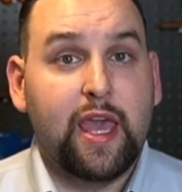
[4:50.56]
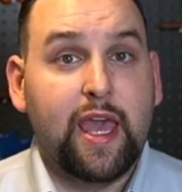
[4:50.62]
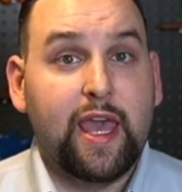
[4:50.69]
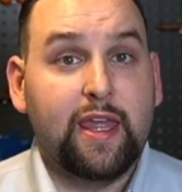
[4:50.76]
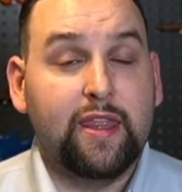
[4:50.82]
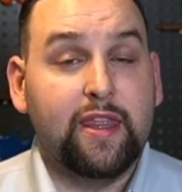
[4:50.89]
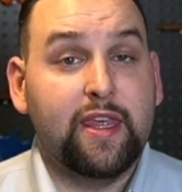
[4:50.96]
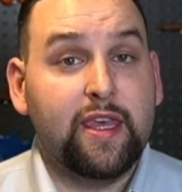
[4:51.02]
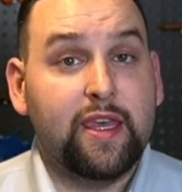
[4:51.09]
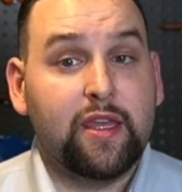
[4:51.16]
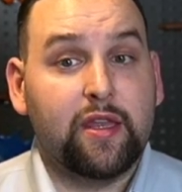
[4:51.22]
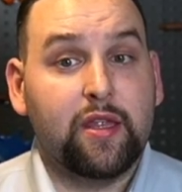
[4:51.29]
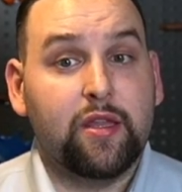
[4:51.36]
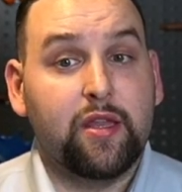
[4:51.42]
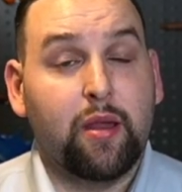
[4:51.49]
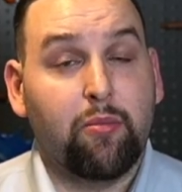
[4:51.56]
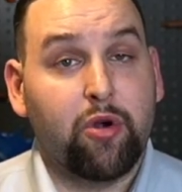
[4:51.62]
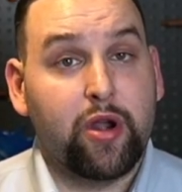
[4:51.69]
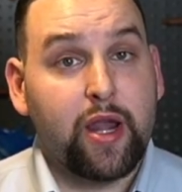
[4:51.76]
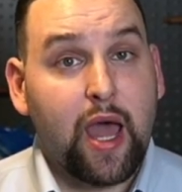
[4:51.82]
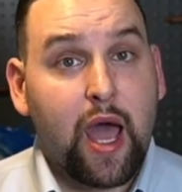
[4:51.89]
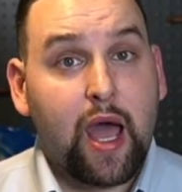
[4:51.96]
And then number
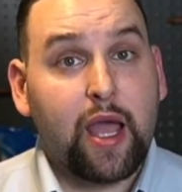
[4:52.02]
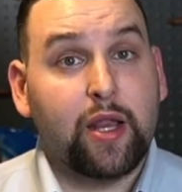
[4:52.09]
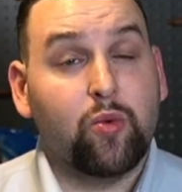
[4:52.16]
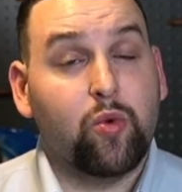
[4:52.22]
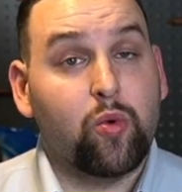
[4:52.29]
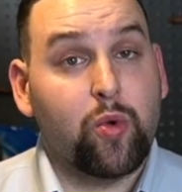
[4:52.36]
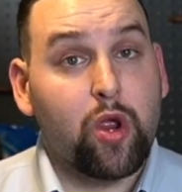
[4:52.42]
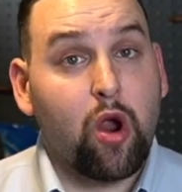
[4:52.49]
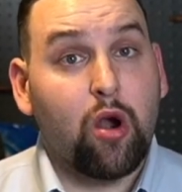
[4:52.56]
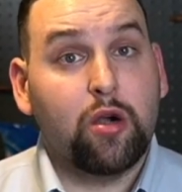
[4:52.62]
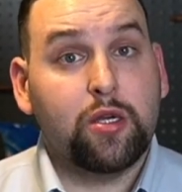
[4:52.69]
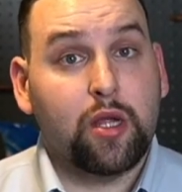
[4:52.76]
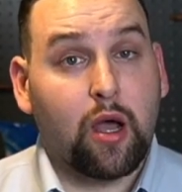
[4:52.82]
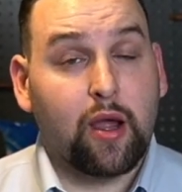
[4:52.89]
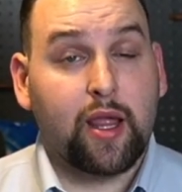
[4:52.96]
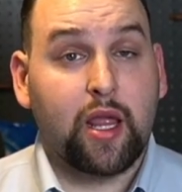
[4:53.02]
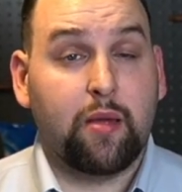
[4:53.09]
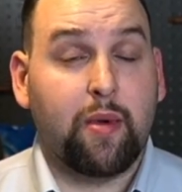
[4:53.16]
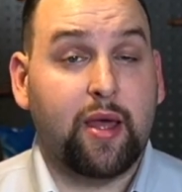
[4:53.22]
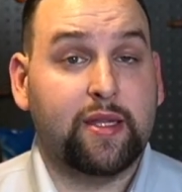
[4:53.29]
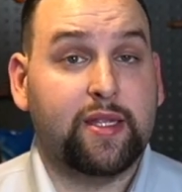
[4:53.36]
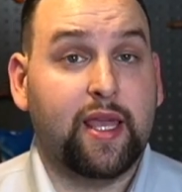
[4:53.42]
9, when we are talking
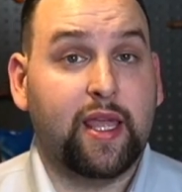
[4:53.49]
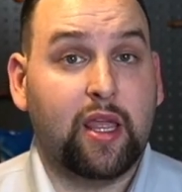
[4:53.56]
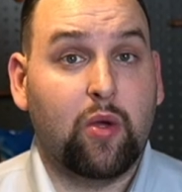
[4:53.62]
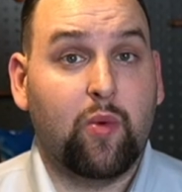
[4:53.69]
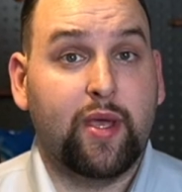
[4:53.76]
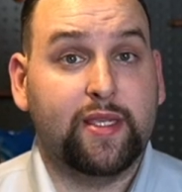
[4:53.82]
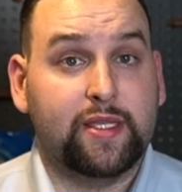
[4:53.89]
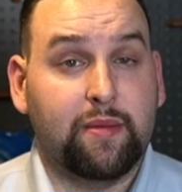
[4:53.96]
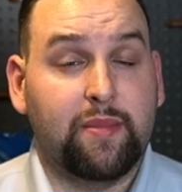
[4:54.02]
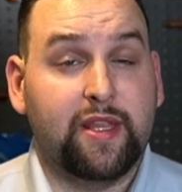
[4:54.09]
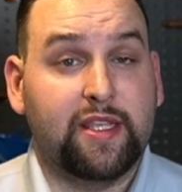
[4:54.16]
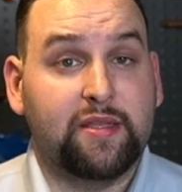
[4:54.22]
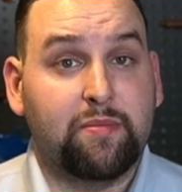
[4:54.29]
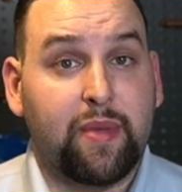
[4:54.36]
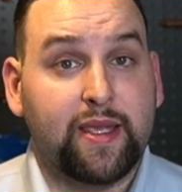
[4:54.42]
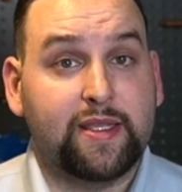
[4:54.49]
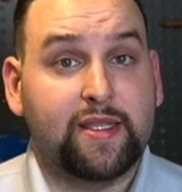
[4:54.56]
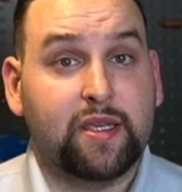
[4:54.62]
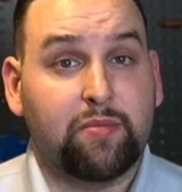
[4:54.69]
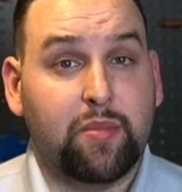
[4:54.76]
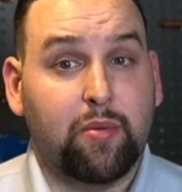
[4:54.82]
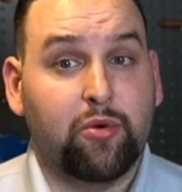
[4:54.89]
about taking away somebody's
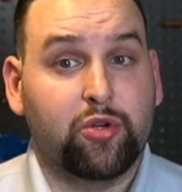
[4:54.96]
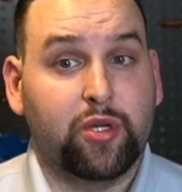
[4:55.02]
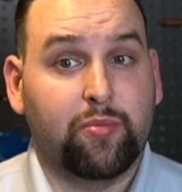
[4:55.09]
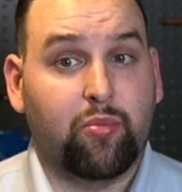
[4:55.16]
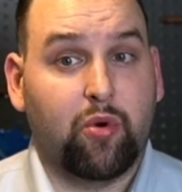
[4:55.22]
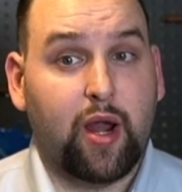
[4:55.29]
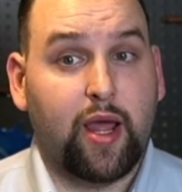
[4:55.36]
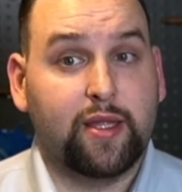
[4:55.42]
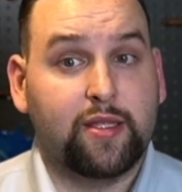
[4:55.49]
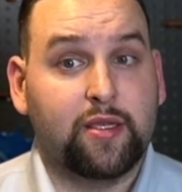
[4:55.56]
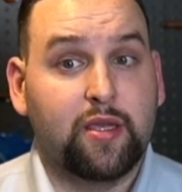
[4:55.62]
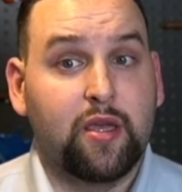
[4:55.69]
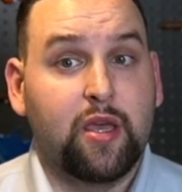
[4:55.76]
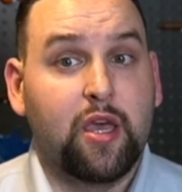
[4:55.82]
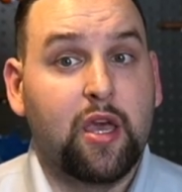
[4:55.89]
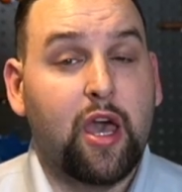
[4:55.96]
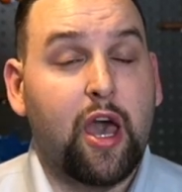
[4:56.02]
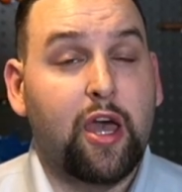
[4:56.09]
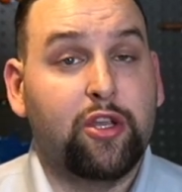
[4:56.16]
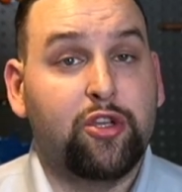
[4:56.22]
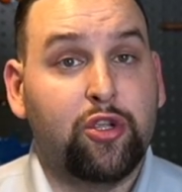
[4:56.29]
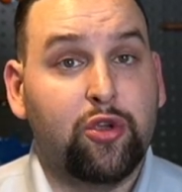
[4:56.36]
basic membership rights,
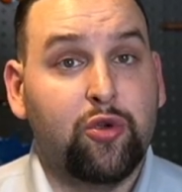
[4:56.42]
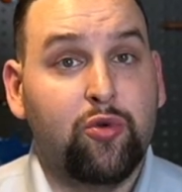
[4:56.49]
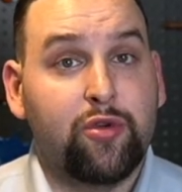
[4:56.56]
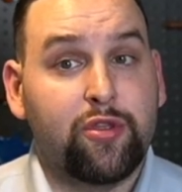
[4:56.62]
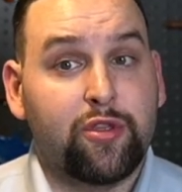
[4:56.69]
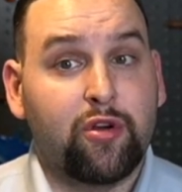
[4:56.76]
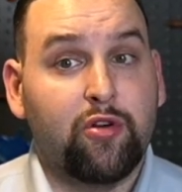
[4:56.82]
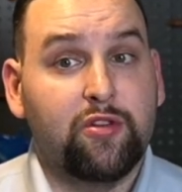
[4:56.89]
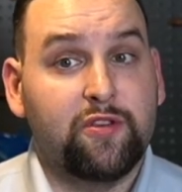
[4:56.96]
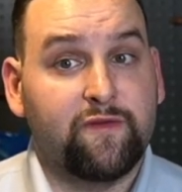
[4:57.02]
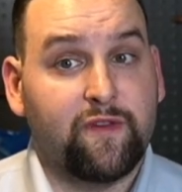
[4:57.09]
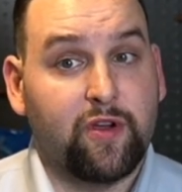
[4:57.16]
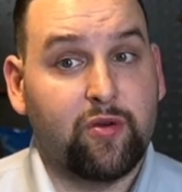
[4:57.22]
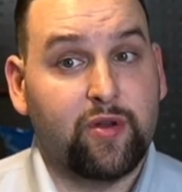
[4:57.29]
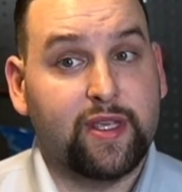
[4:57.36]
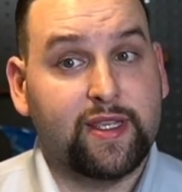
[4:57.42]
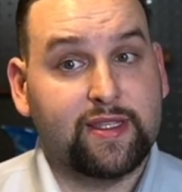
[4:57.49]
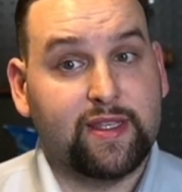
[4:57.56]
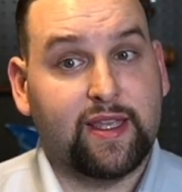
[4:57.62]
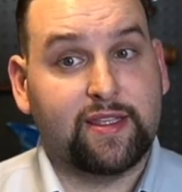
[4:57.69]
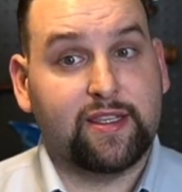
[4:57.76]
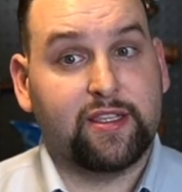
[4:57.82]
a 2/3 vote is
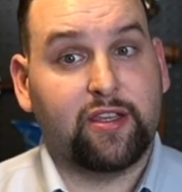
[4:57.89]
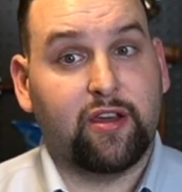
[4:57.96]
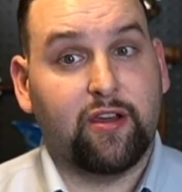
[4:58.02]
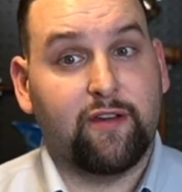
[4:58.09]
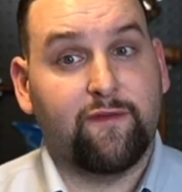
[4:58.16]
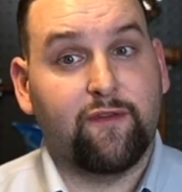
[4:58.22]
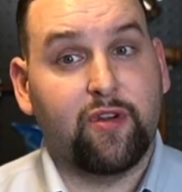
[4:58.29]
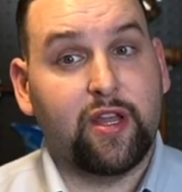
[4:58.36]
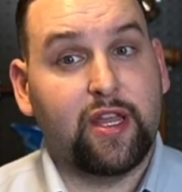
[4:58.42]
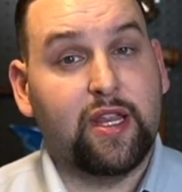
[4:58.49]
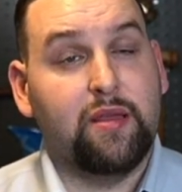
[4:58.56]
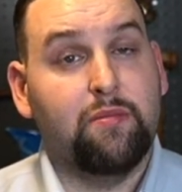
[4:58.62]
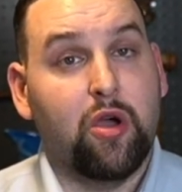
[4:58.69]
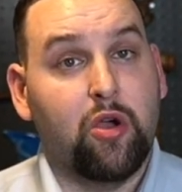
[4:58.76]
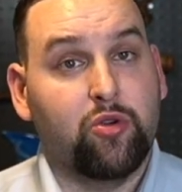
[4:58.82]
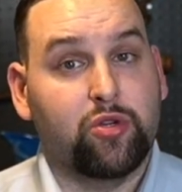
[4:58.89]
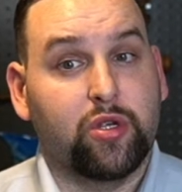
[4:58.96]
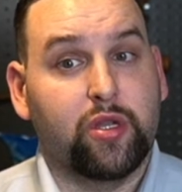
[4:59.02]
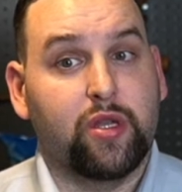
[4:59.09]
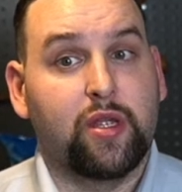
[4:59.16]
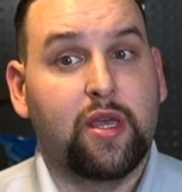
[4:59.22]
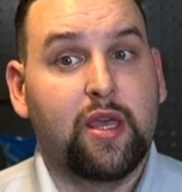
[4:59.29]
necessary for any
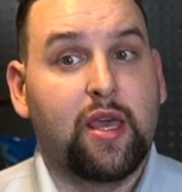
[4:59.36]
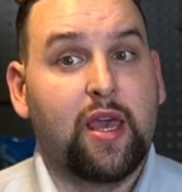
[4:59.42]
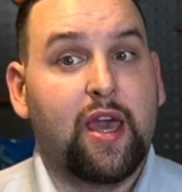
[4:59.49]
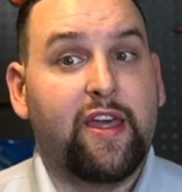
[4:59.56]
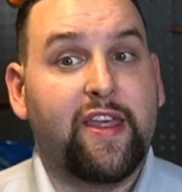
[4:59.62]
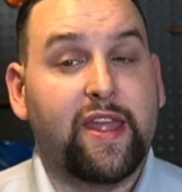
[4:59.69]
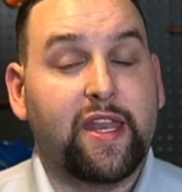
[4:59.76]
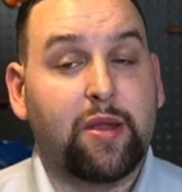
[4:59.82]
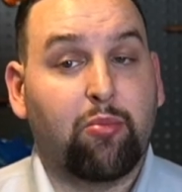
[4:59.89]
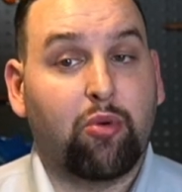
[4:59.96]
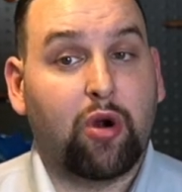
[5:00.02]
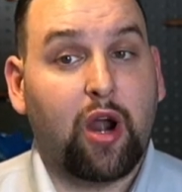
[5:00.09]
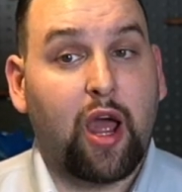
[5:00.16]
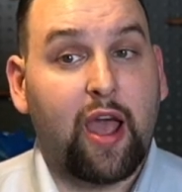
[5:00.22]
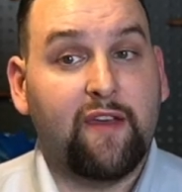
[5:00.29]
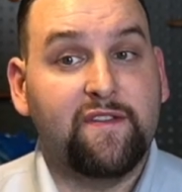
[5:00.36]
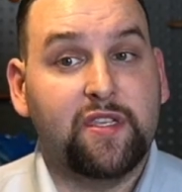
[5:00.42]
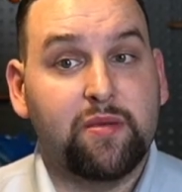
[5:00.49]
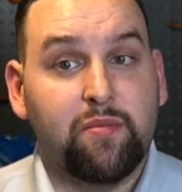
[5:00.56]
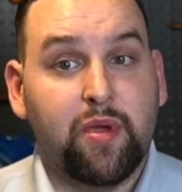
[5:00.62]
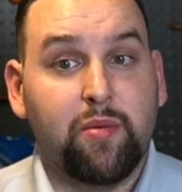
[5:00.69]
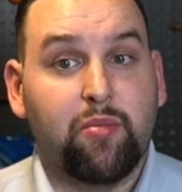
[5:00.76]
motion that deprives the
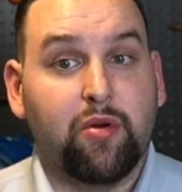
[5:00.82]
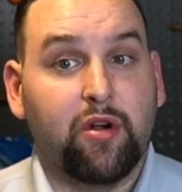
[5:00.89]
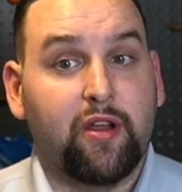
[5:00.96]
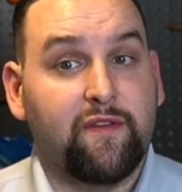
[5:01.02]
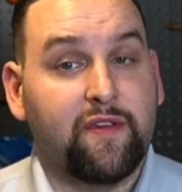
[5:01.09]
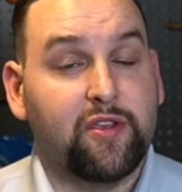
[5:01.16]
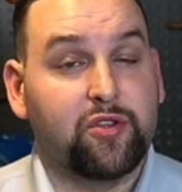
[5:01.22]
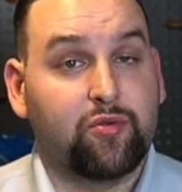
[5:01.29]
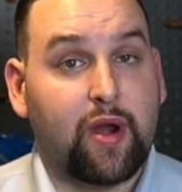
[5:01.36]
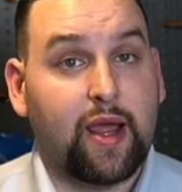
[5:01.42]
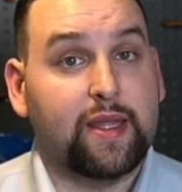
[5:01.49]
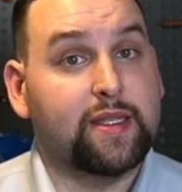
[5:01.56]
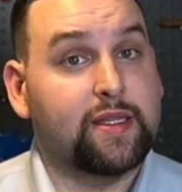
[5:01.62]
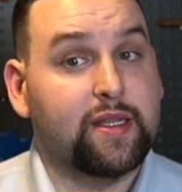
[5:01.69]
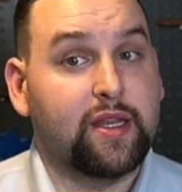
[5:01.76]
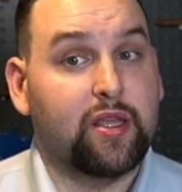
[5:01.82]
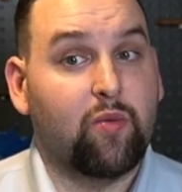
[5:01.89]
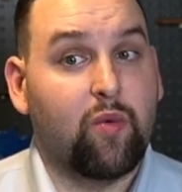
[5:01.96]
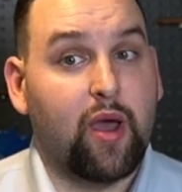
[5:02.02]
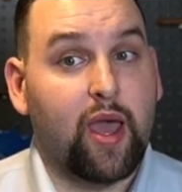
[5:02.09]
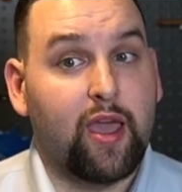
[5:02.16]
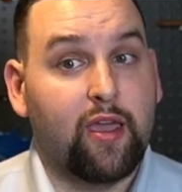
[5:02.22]
member of his rights in any
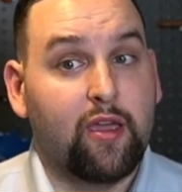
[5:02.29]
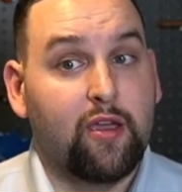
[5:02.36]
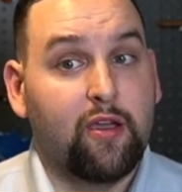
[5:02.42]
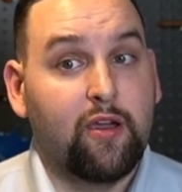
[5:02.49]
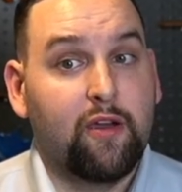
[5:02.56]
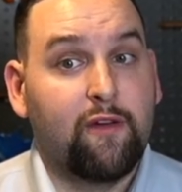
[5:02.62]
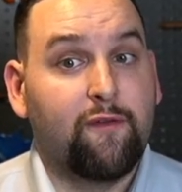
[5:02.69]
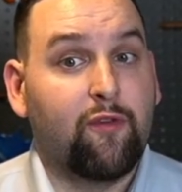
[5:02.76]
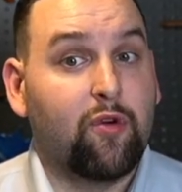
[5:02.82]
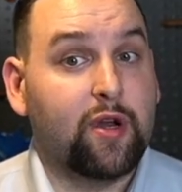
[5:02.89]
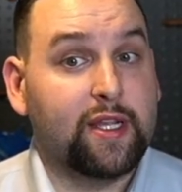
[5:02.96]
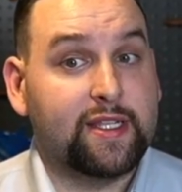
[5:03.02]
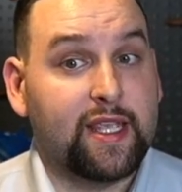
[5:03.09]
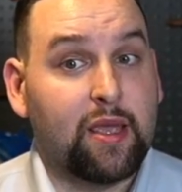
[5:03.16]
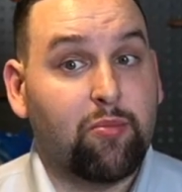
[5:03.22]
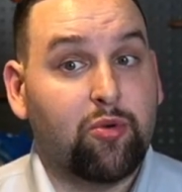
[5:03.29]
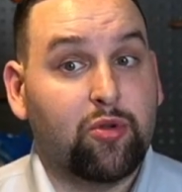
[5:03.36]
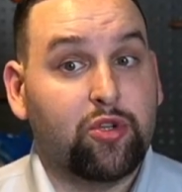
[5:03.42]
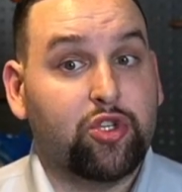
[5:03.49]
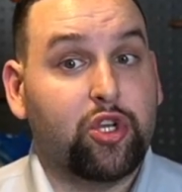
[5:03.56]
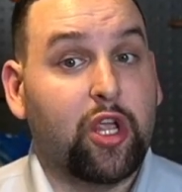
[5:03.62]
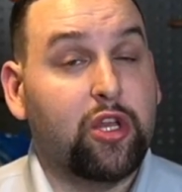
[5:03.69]
way. For example,
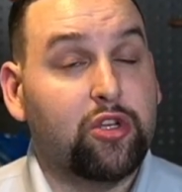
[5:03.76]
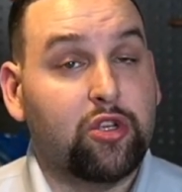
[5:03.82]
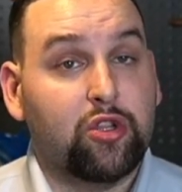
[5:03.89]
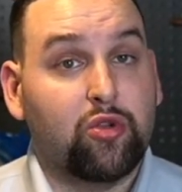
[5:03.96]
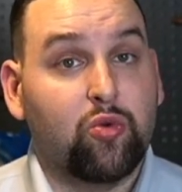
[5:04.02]
changing the